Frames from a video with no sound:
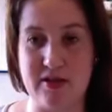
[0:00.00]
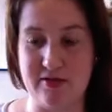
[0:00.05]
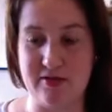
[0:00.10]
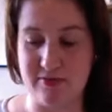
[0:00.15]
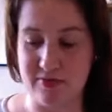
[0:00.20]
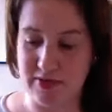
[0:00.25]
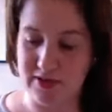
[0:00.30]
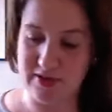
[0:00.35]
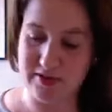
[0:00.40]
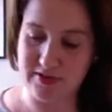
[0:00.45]
as
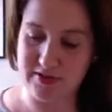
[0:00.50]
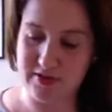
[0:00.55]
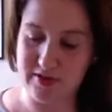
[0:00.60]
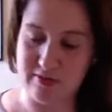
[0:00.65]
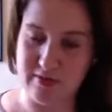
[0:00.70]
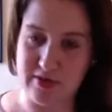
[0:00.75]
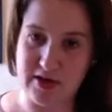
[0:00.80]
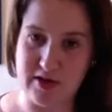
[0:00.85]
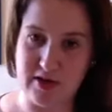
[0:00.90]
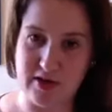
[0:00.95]
well as
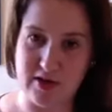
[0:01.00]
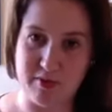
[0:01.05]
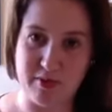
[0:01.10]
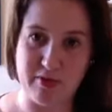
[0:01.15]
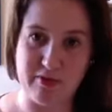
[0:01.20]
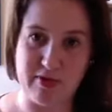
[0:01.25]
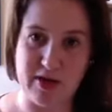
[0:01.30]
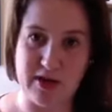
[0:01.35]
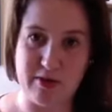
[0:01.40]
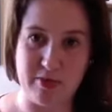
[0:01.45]
the one that's
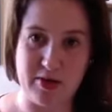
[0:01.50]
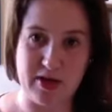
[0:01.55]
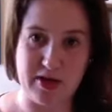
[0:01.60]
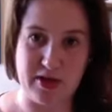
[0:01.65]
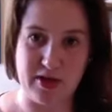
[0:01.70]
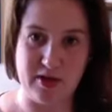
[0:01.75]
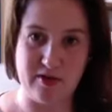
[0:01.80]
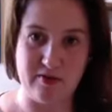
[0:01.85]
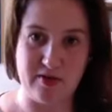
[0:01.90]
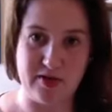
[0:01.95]
provided by
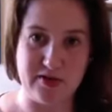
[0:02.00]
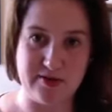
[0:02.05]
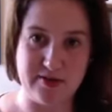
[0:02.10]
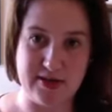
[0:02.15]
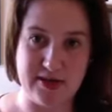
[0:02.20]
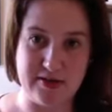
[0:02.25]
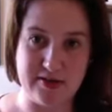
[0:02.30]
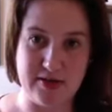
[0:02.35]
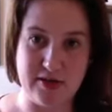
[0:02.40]
the university.